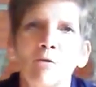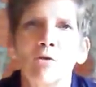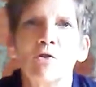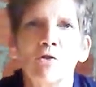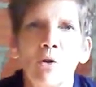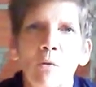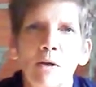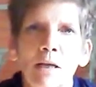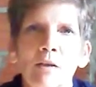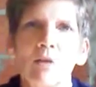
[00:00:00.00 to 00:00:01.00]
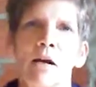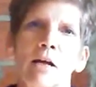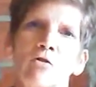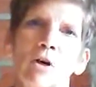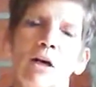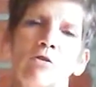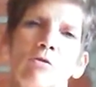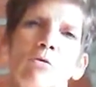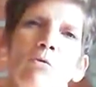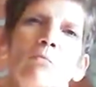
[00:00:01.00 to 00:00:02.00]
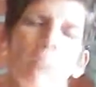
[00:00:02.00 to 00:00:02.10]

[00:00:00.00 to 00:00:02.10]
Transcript: versus going in there and trying to